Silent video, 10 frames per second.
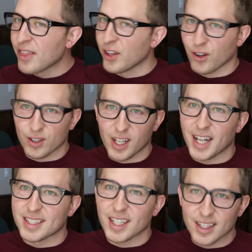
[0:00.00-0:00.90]
there are
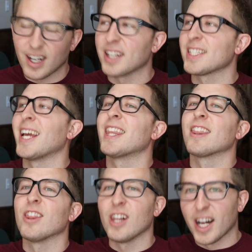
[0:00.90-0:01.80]
lots and lots
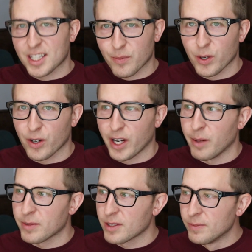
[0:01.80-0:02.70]
and lots of
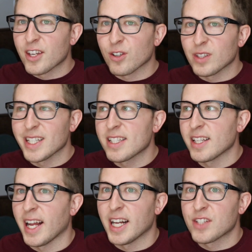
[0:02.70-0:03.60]
programs that are
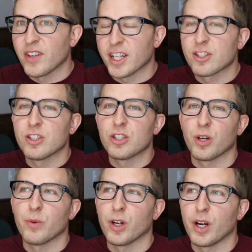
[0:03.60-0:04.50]
listed as financial
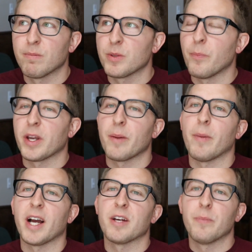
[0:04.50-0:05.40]
engineering programs, but in
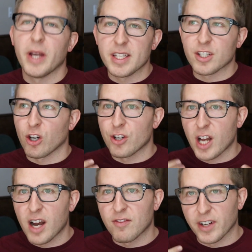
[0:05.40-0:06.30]
my opinion are
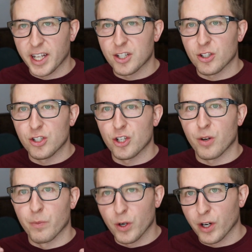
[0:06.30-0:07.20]
not financial
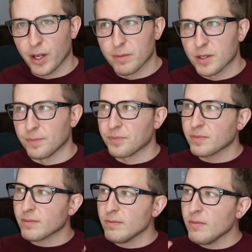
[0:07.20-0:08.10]
engineering programs.
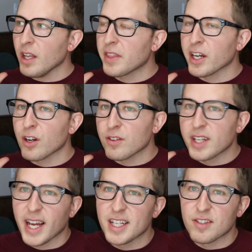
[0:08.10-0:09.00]

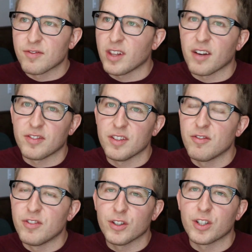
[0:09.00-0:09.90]
They're nice, fluffy,
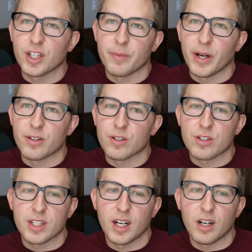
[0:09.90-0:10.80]
feel good about
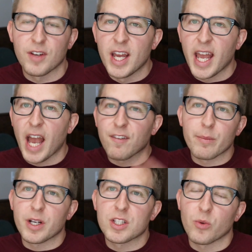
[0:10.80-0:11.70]
yourself,
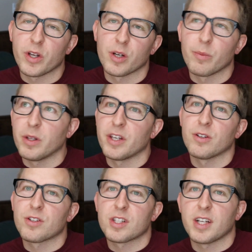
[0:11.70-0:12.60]
everybody's a winner,
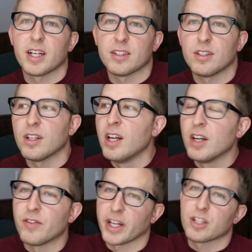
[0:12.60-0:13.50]
millennial style
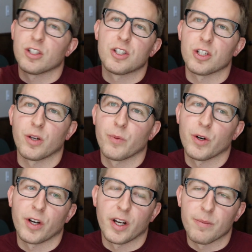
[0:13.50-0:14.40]
financial engineering
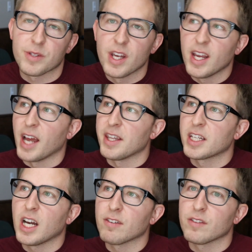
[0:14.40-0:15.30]
programs, and they
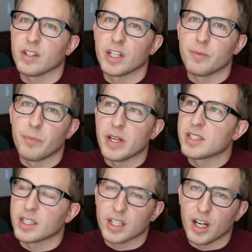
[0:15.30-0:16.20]
cover very
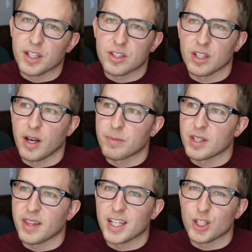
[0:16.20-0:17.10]
basic concepts
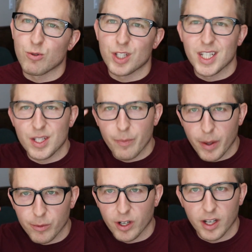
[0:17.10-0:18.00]
and things that you just need to
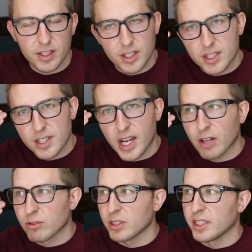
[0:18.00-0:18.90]
memorize. It's
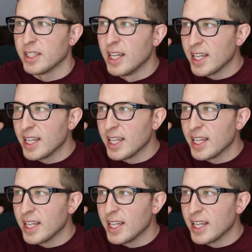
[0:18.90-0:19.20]
not really